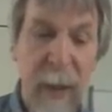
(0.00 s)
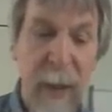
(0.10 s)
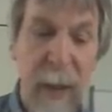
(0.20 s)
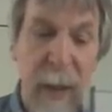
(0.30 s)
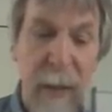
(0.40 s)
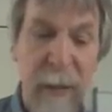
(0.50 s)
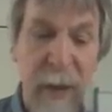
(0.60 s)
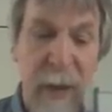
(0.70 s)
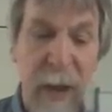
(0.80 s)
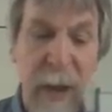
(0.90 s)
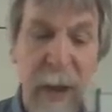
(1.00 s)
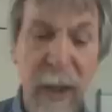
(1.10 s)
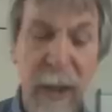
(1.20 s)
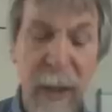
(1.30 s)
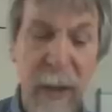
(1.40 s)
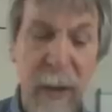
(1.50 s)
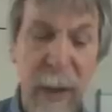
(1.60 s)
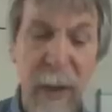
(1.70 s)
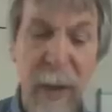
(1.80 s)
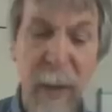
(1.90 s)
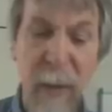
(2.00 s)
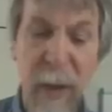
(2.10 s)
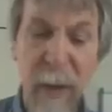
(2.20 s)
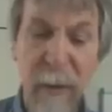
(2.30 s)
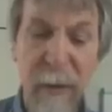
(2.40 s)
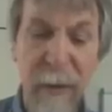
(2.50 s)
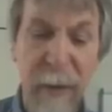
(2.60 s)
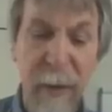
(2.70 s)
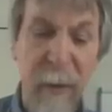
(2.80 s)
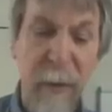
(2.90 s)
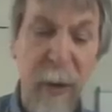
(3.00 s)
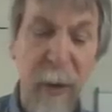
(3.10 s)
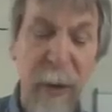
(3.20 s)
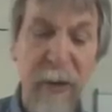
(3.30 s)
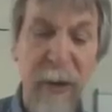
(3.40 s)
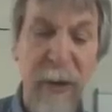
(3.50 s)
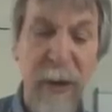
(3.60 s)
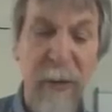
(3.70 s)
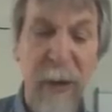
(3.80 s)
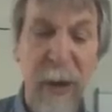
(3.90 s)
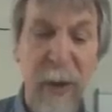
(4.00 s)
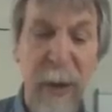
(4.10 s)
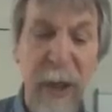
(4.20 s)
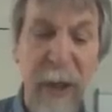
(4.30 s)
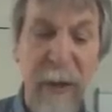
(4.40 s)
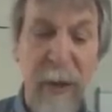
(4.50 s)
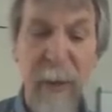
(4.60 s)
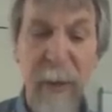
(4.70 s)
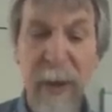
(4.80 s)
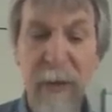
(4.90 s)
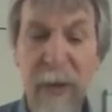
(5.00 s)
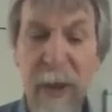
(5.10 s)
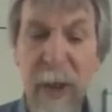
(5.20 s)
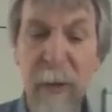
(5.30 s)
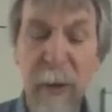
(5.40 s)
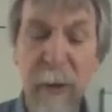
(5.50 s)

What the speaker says: There are quite a number of systems for which it is required that we achieve a